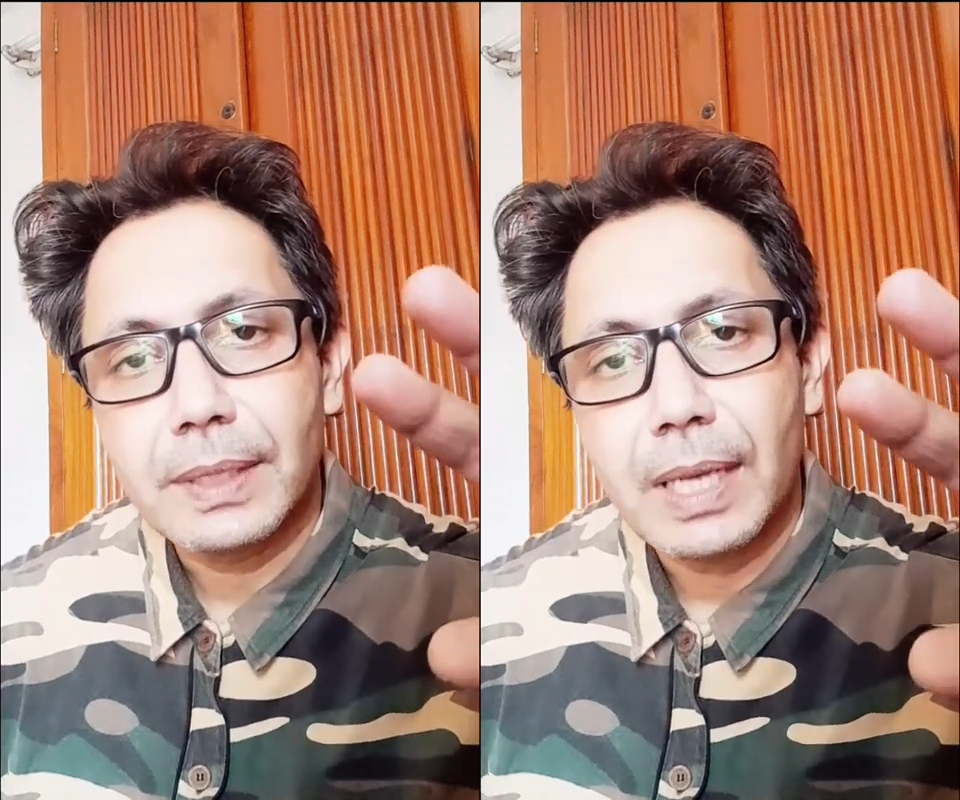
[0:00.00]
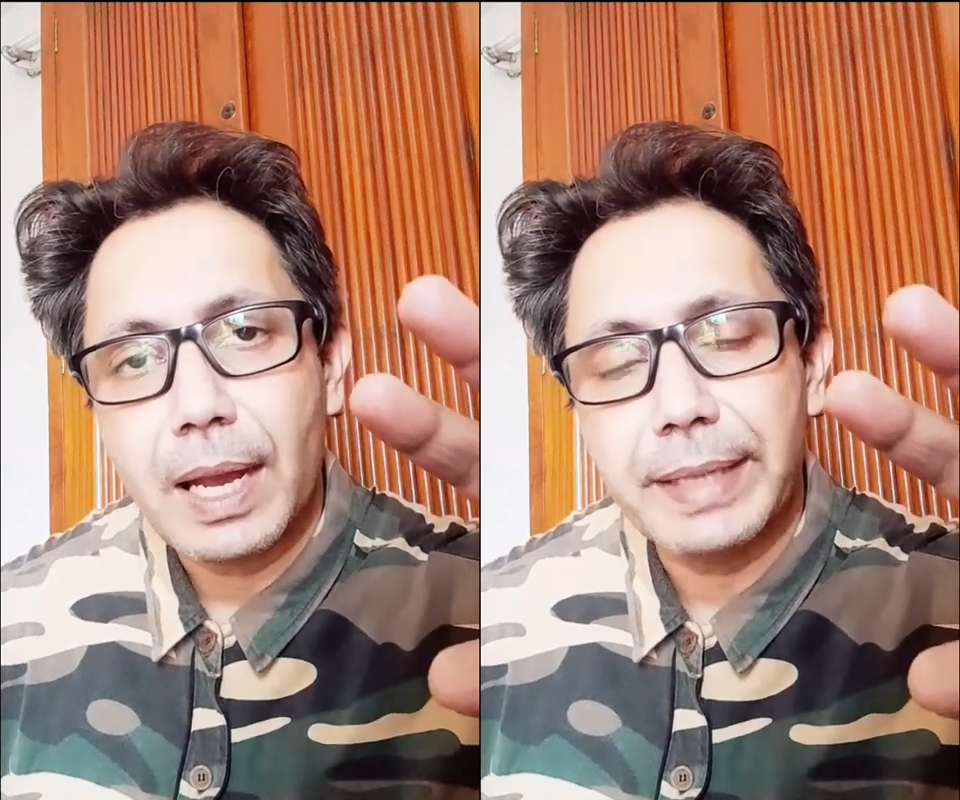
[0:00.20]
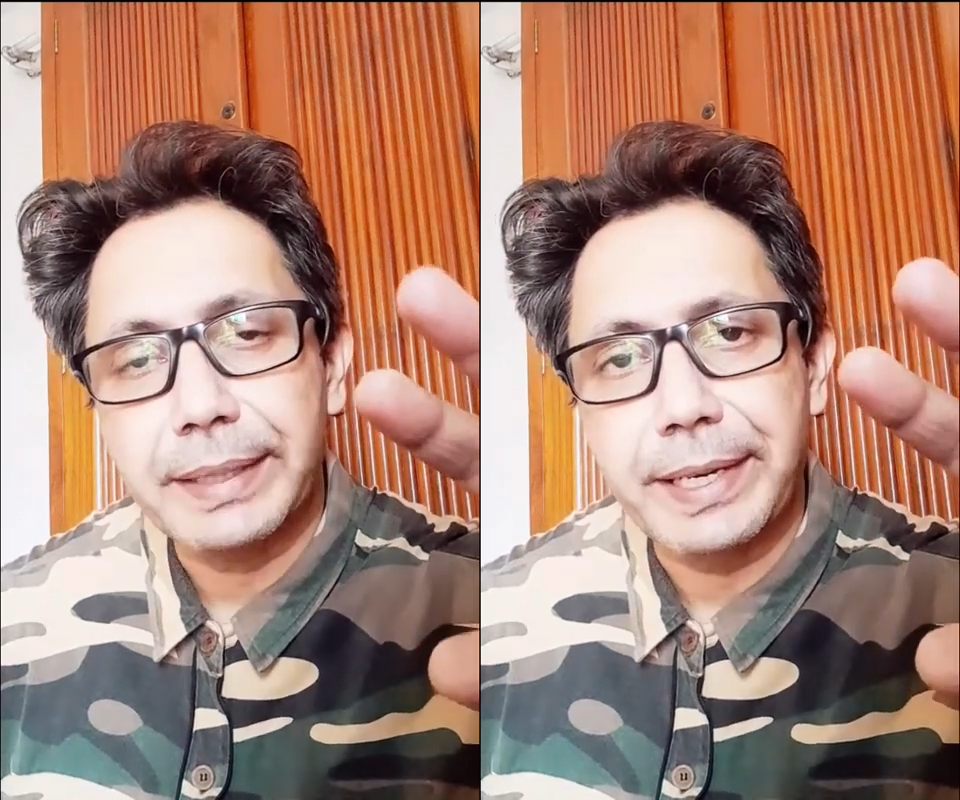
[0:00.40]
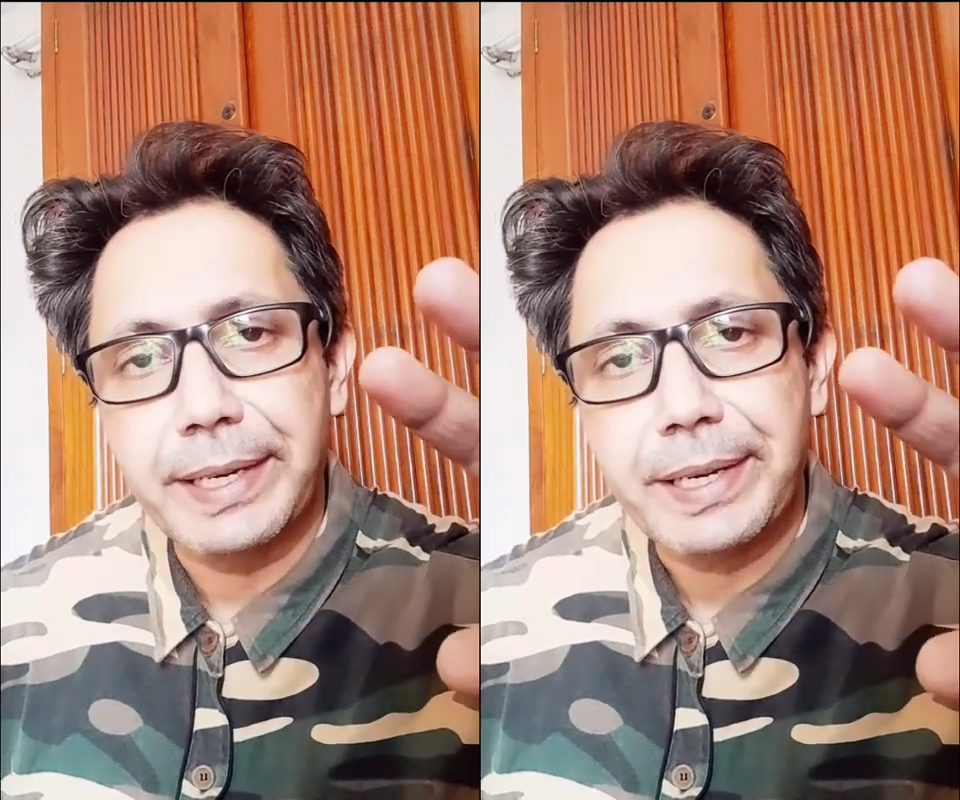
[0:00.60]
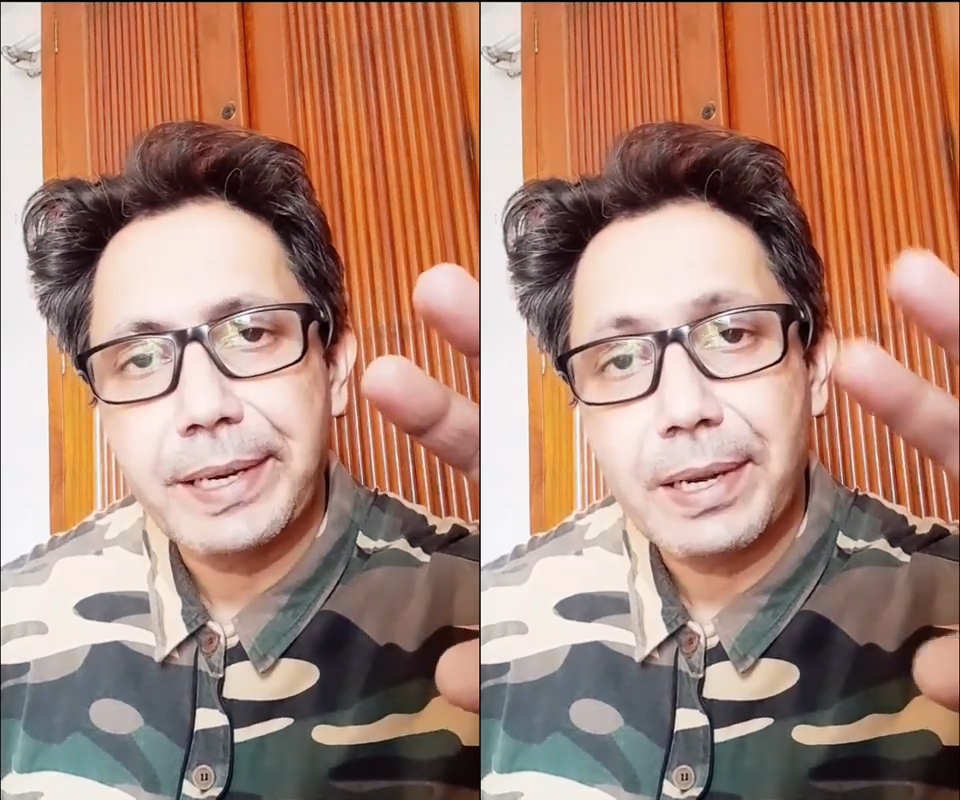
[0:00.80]
Hi
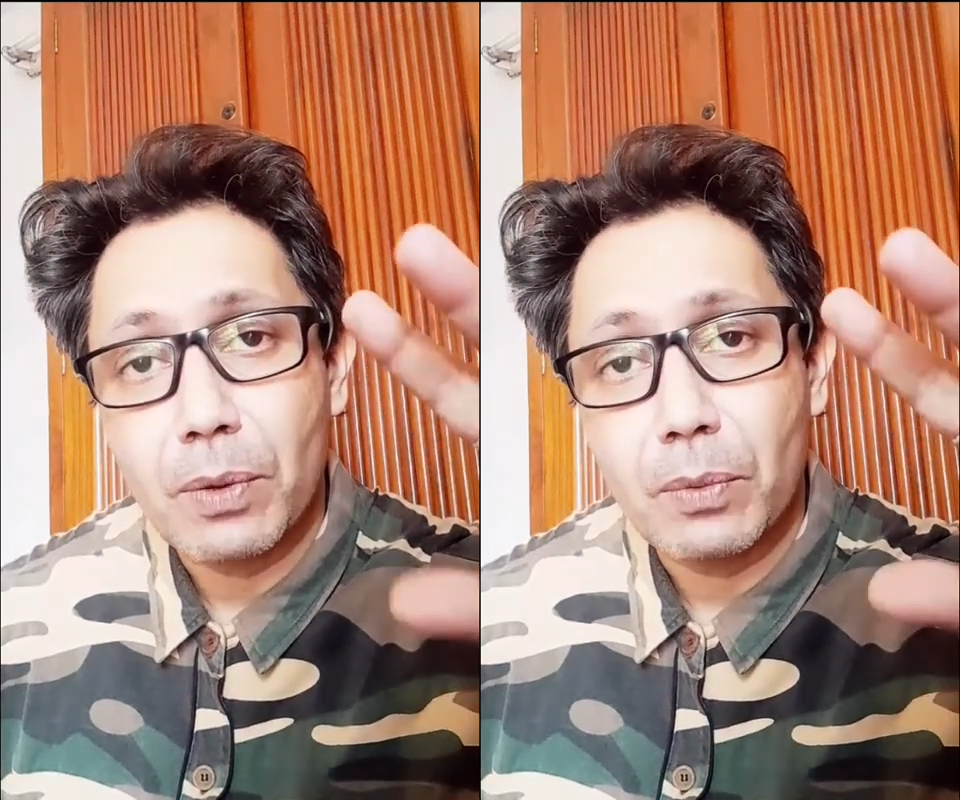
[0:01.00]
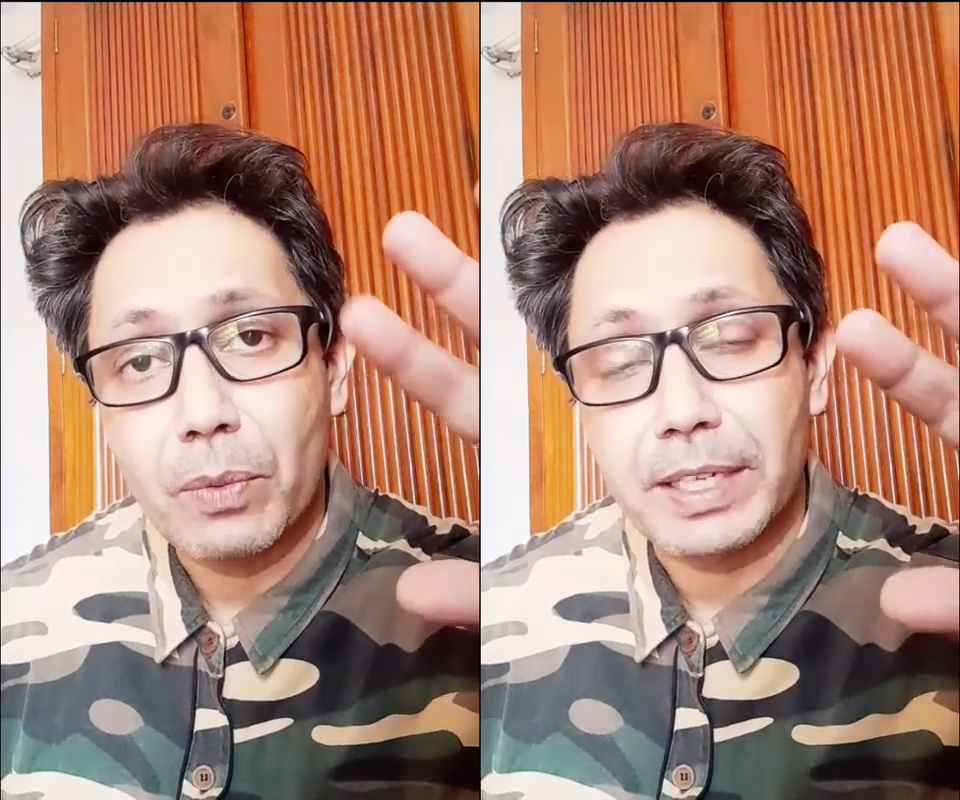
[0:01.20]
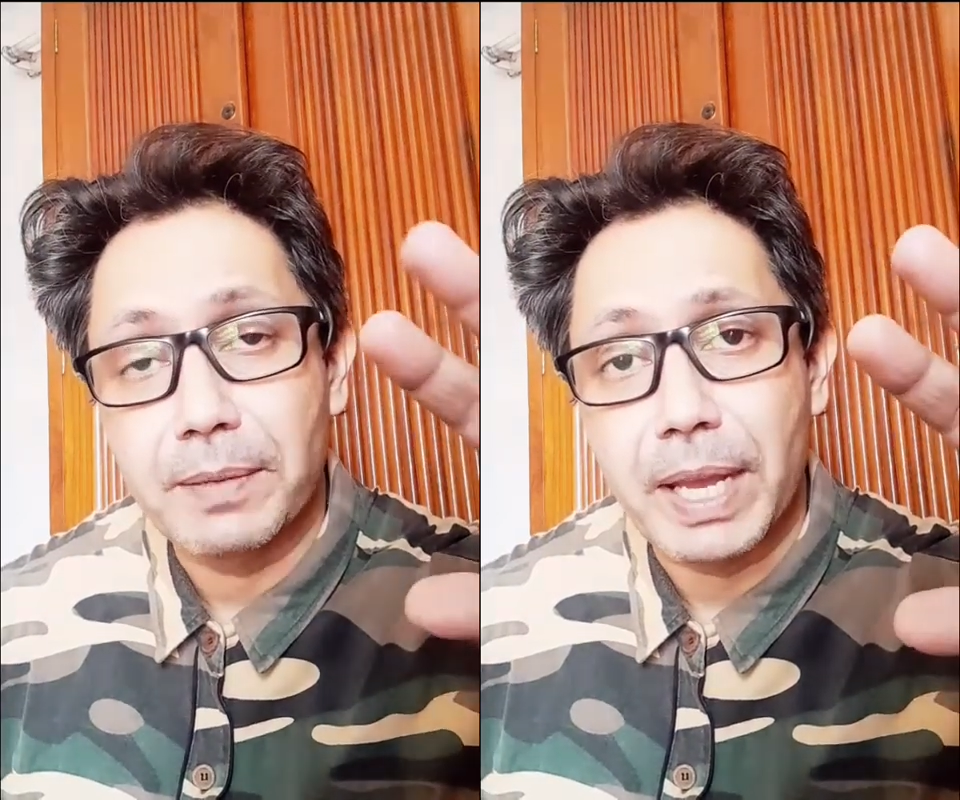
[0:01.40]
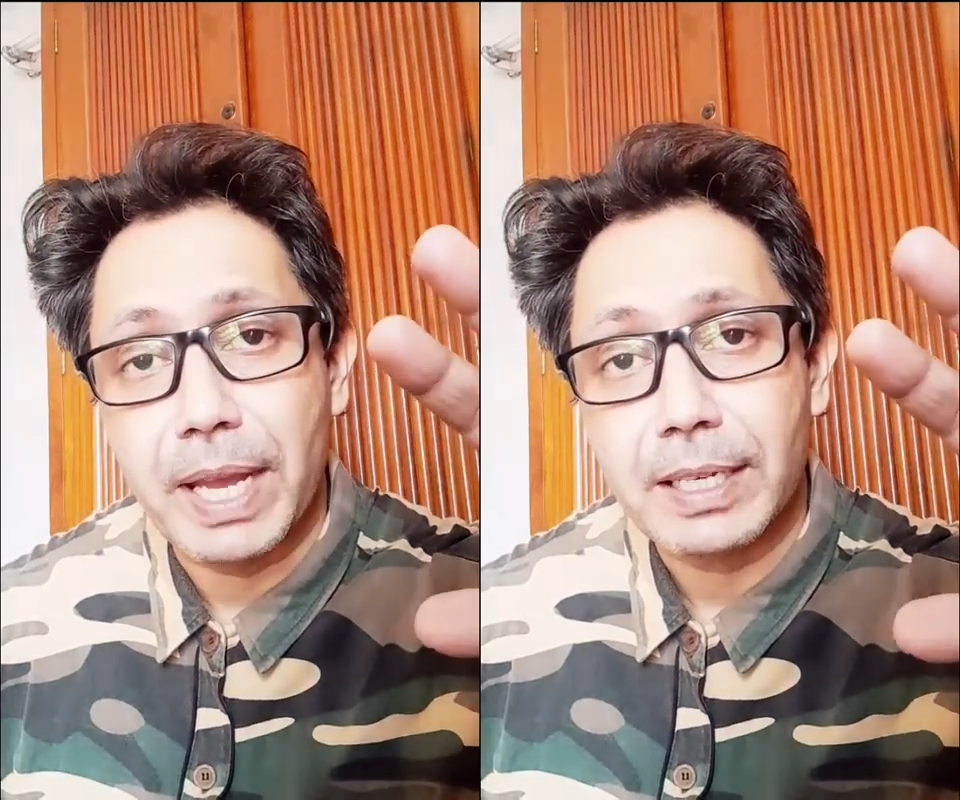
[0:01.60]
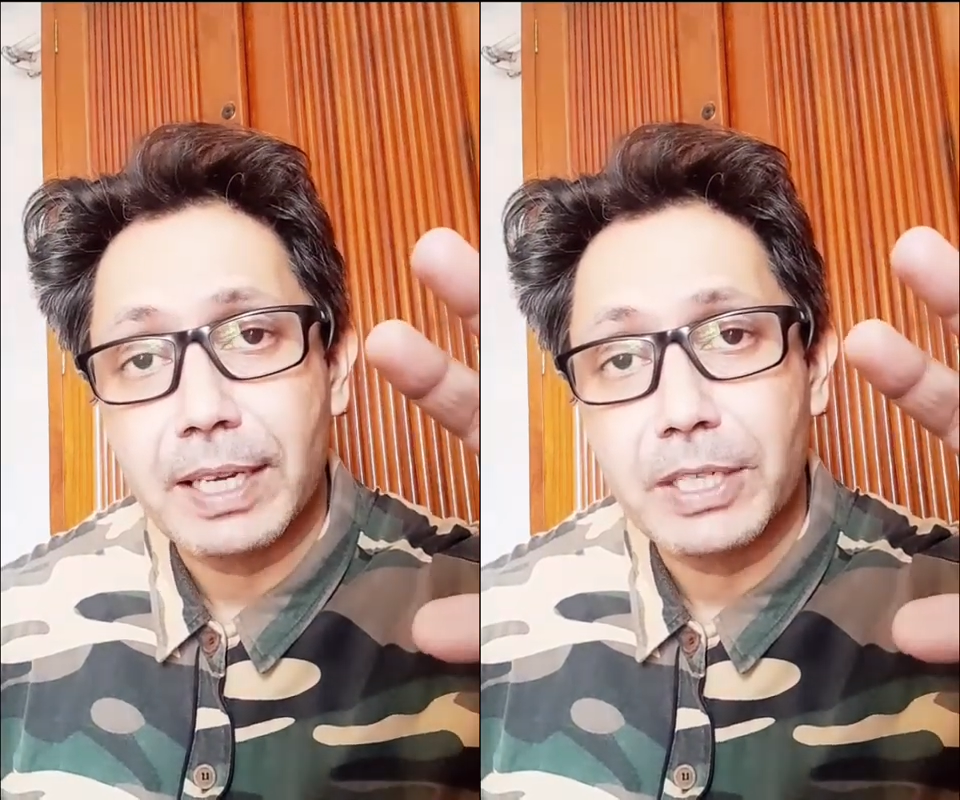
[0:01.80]
there, welcome
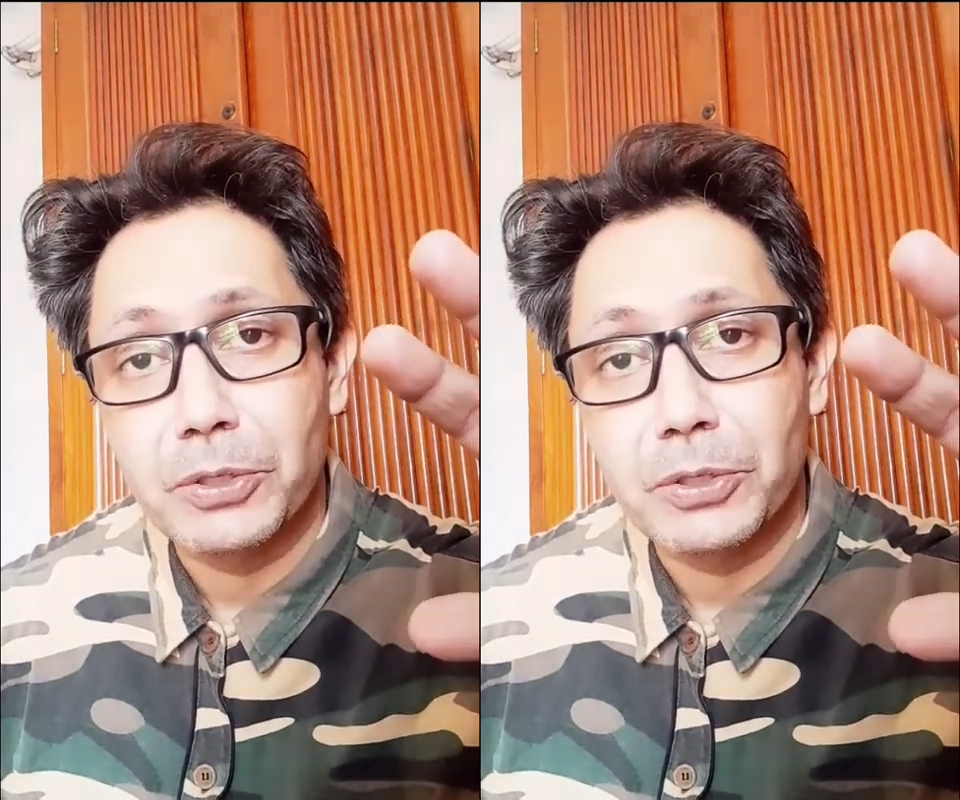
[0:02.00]
back